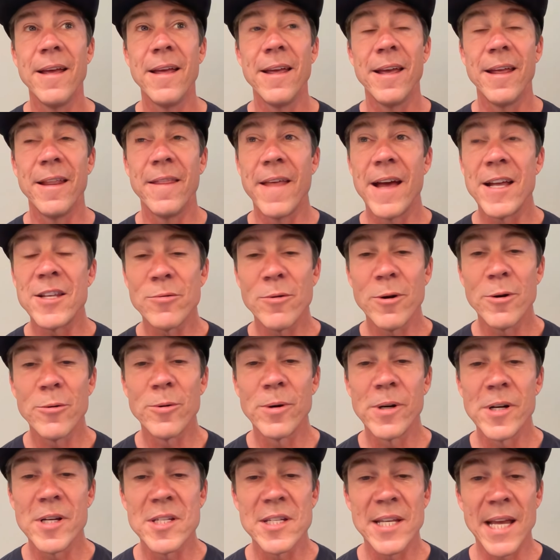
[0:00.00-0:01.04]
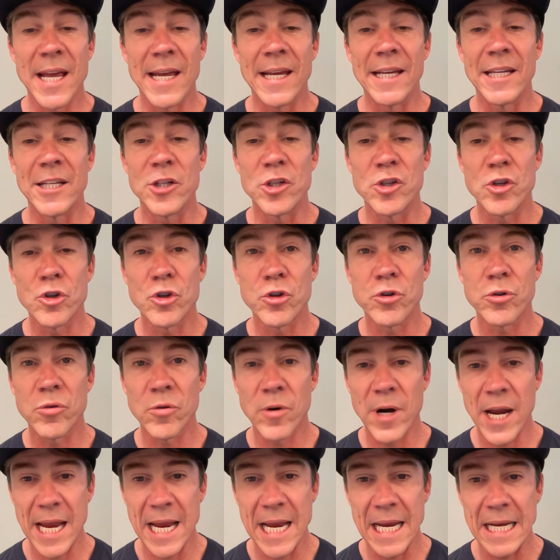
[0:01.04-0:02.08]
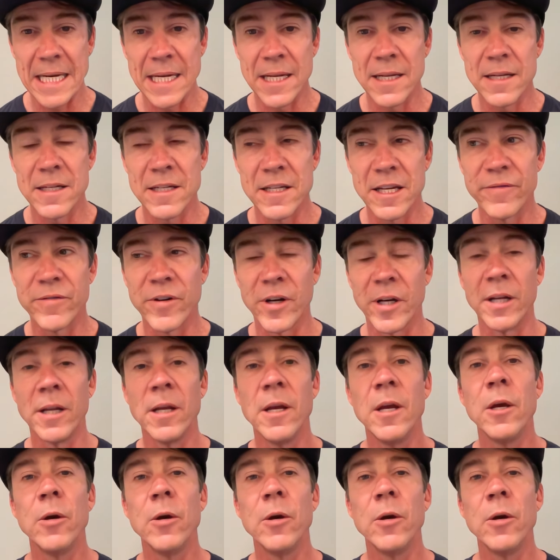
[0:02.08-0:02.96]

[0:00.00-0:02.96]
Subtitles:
And that's what we're saying is train different.